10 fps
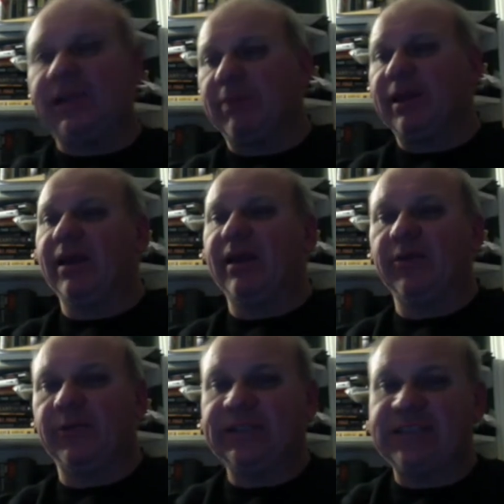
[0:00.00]
it might not
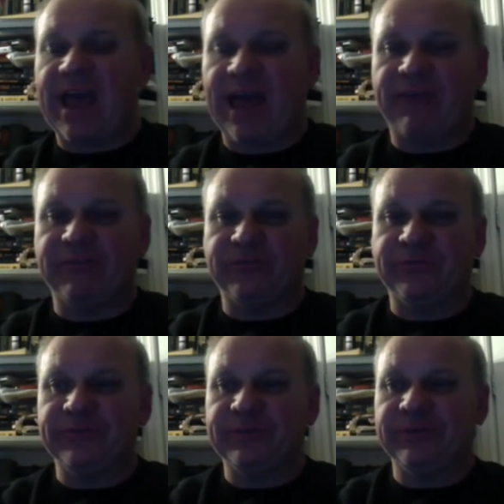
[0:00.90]
otherwise have
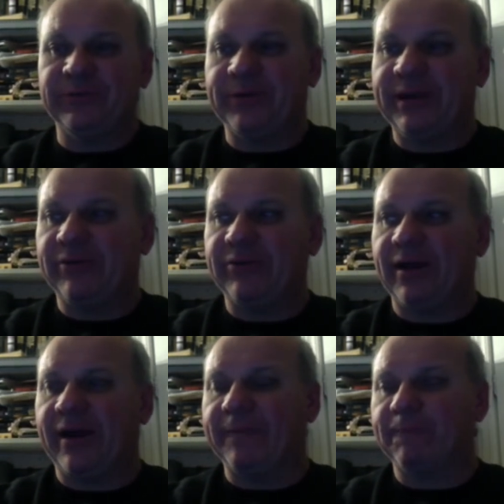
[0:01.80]
if you went out and got